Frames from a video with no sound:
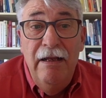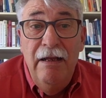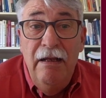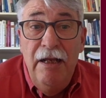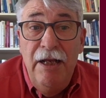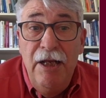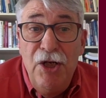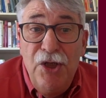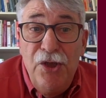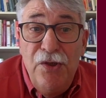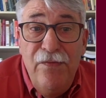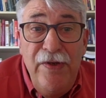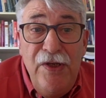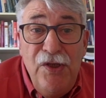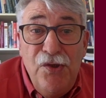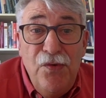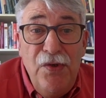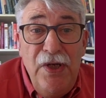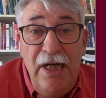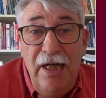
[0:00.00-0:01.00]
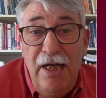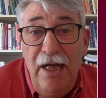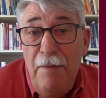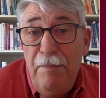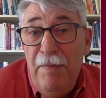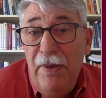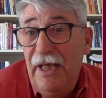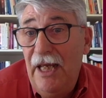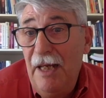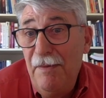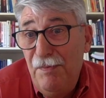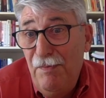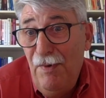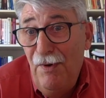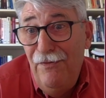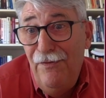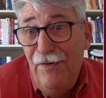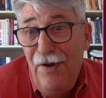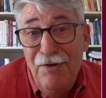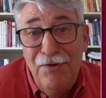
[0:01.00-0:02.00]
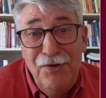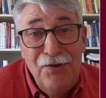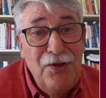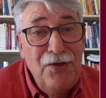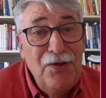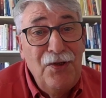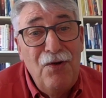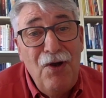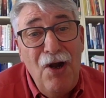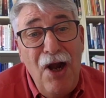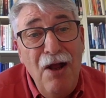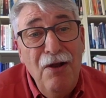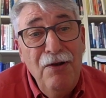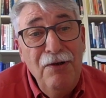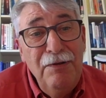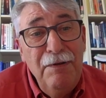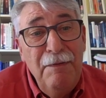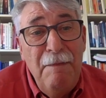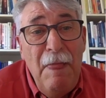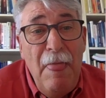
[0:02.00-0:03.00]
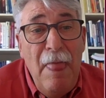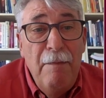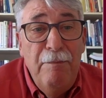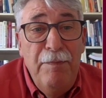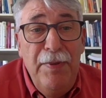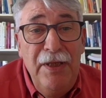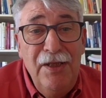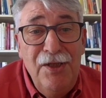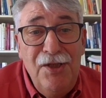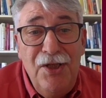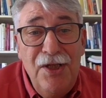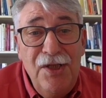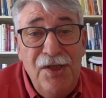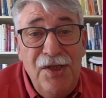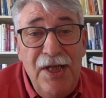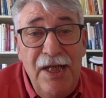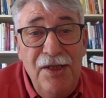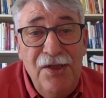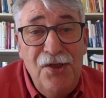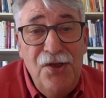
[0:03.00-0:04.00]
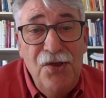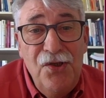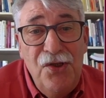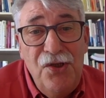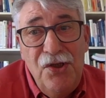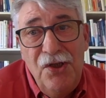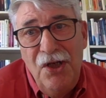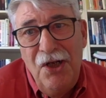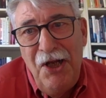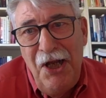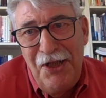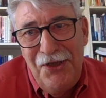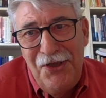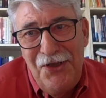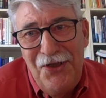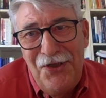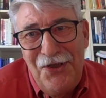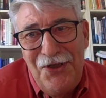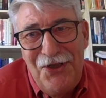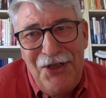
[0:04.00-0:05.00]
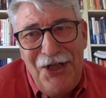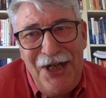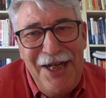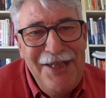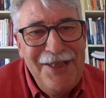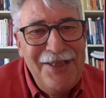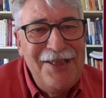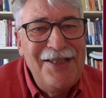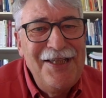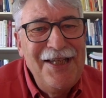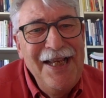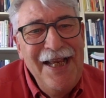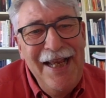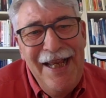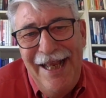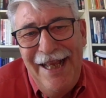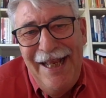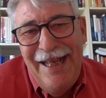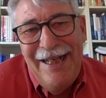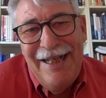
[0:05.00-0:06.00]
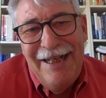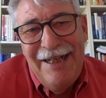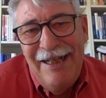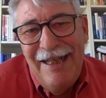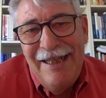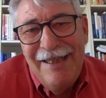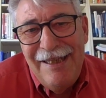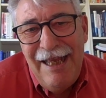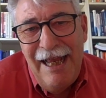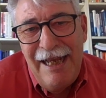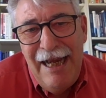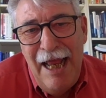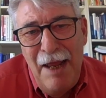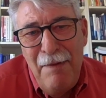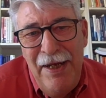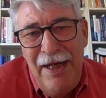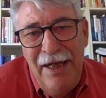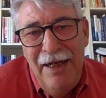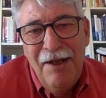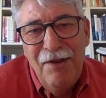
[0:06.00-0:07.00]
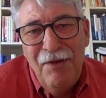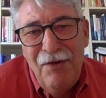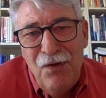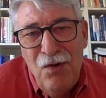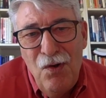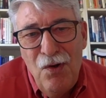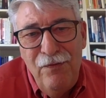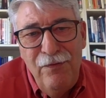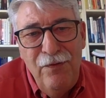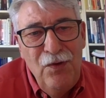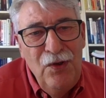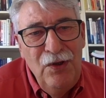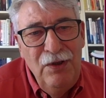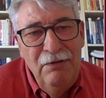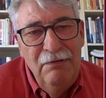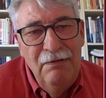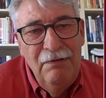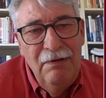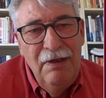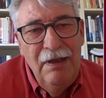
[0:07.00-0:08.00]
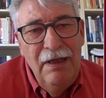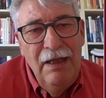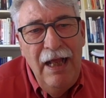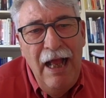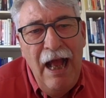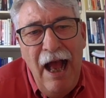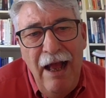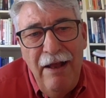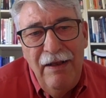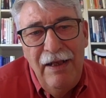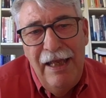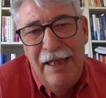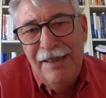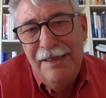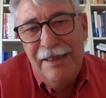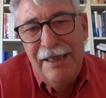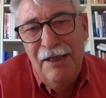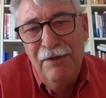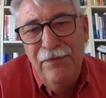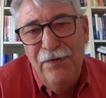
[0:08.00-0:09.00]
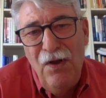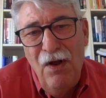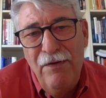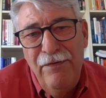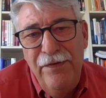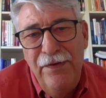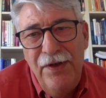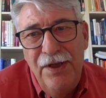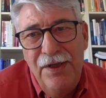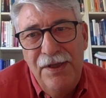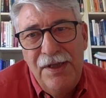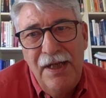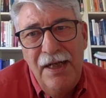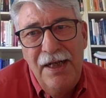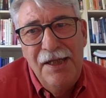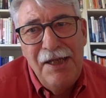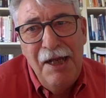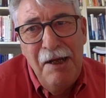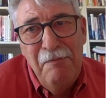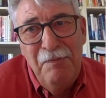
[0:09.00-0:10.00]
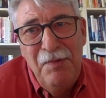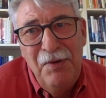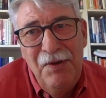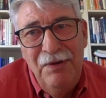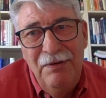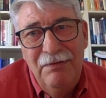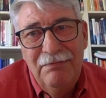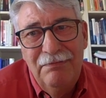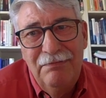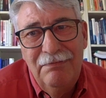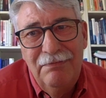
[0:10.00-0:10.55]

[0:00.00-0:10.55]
Huge visionary, but keeps both founds on the ground, builds consensus, cuts to the chase, is dynamic and thoughtful, has self-confidence and is humble.